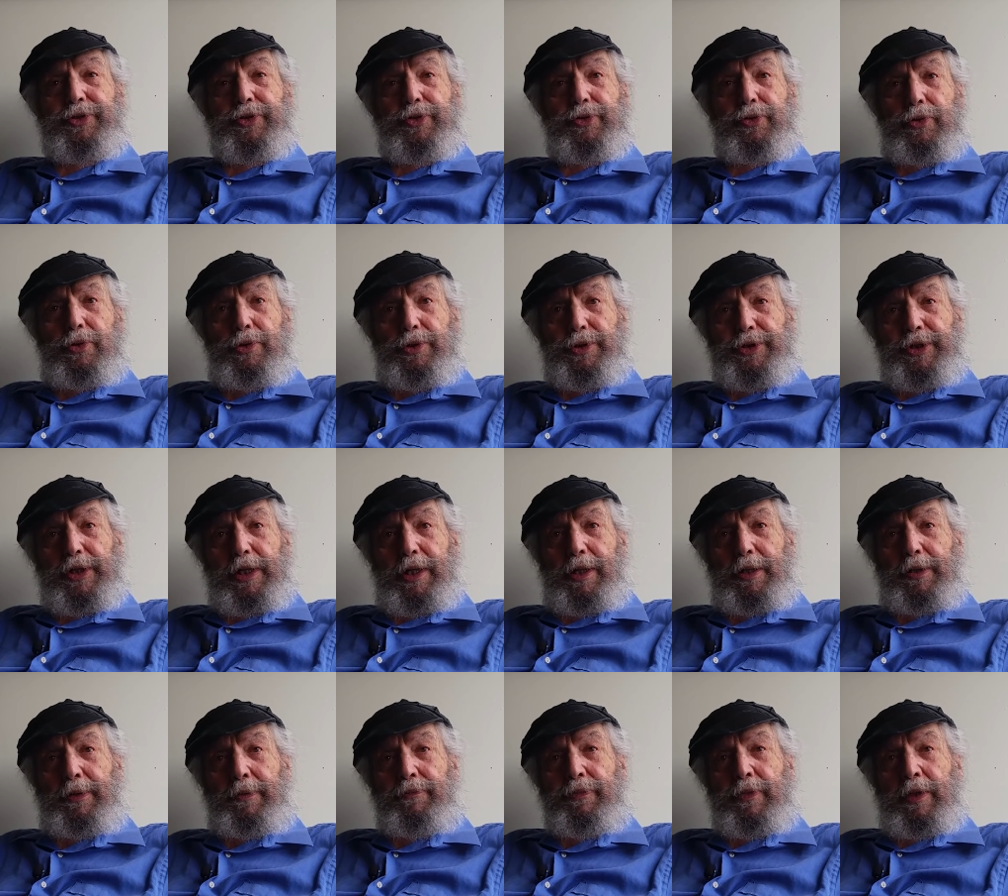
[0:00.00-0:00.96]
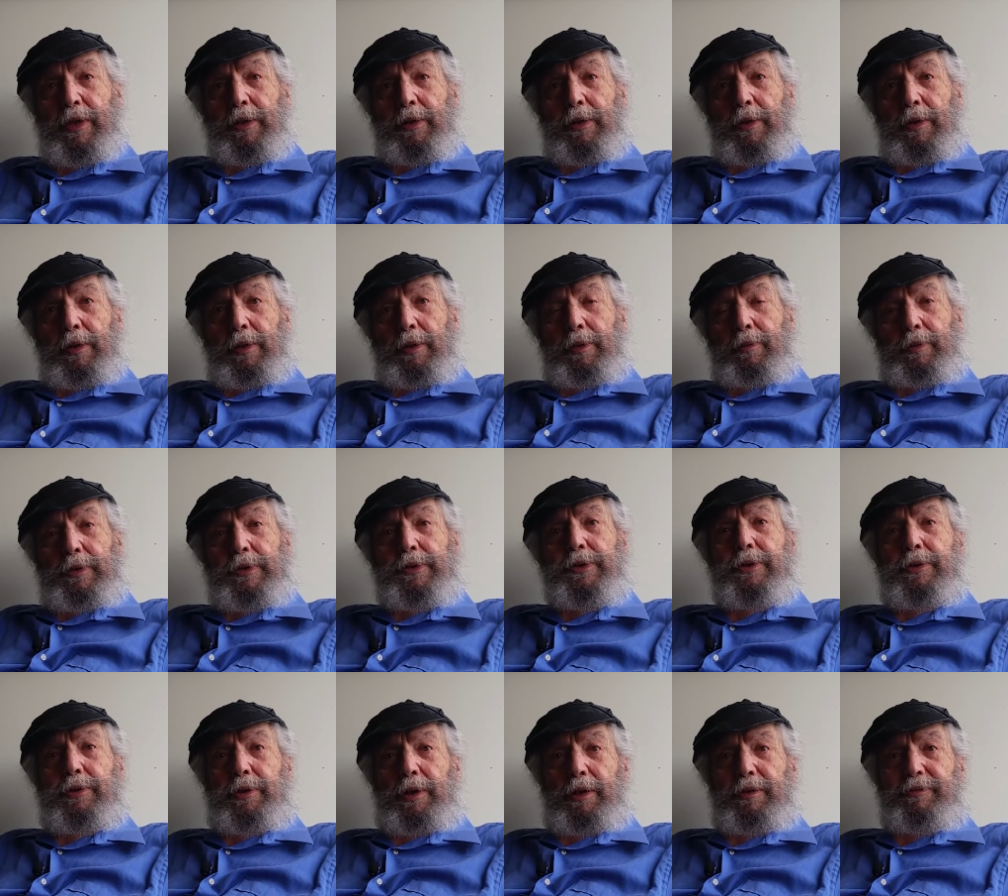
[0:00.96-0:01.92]
schools are,
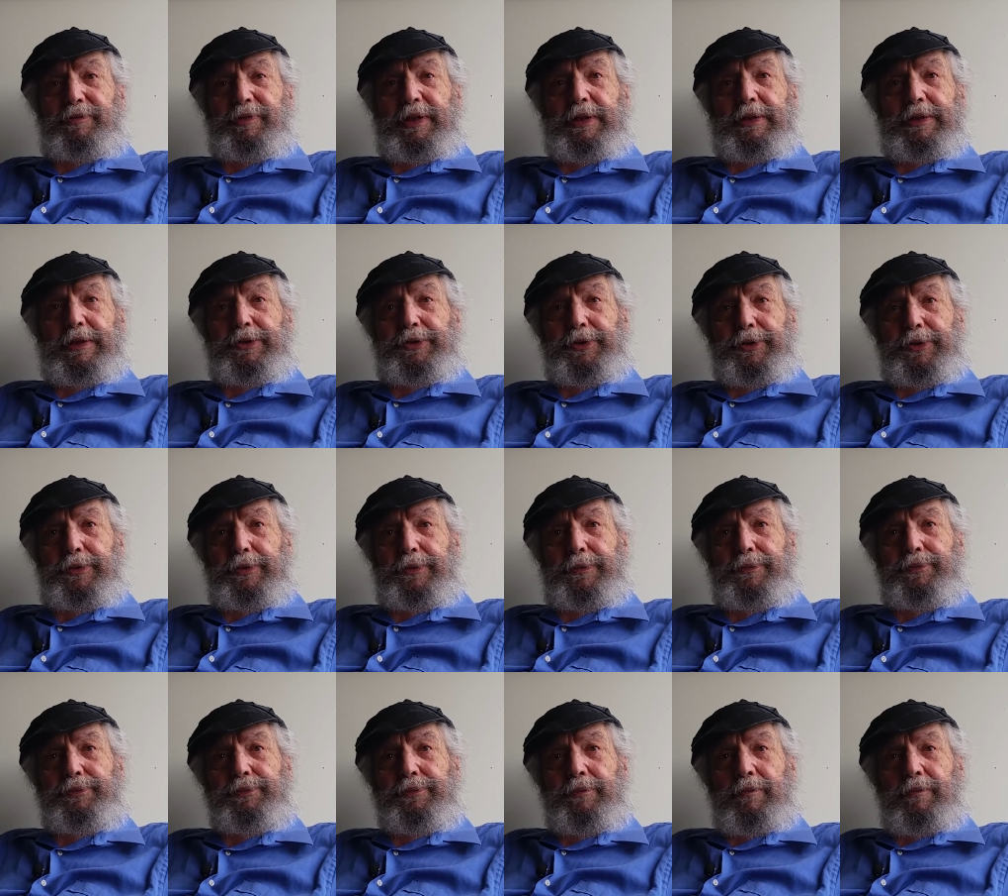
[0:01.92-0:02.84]
which is all very true.